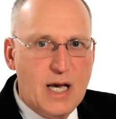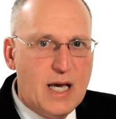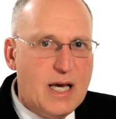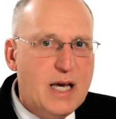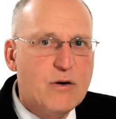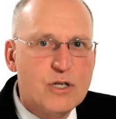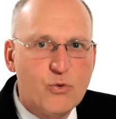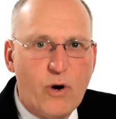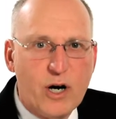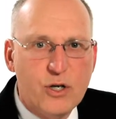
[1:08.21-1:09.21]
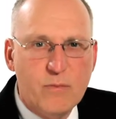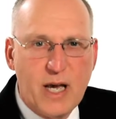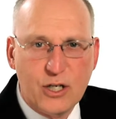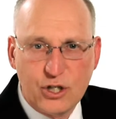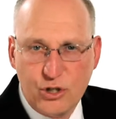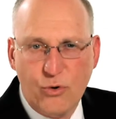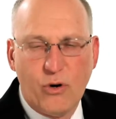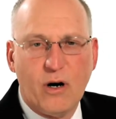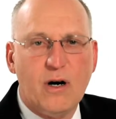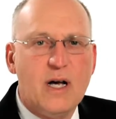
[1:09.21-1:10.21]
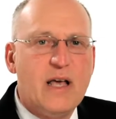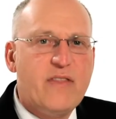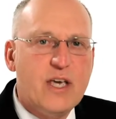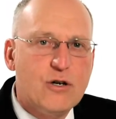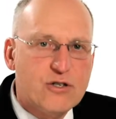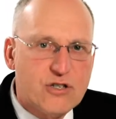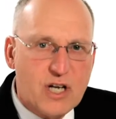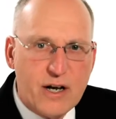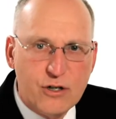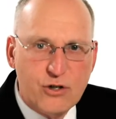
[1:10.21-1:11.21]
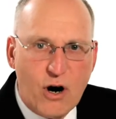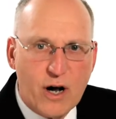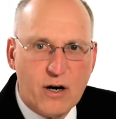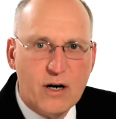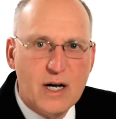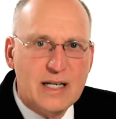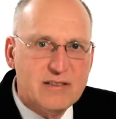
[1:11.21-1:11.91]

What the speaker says: Here is where you make sure that your son or daughter